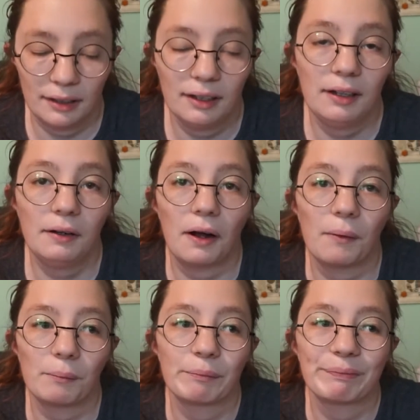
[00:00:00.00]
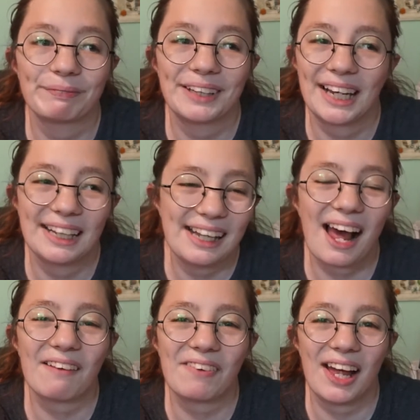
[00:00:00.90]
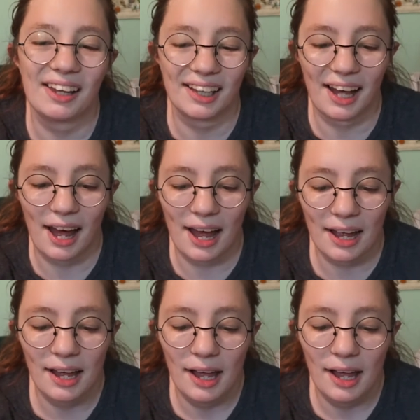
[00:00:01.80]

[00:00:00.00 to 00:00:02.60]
not a fan of the guy.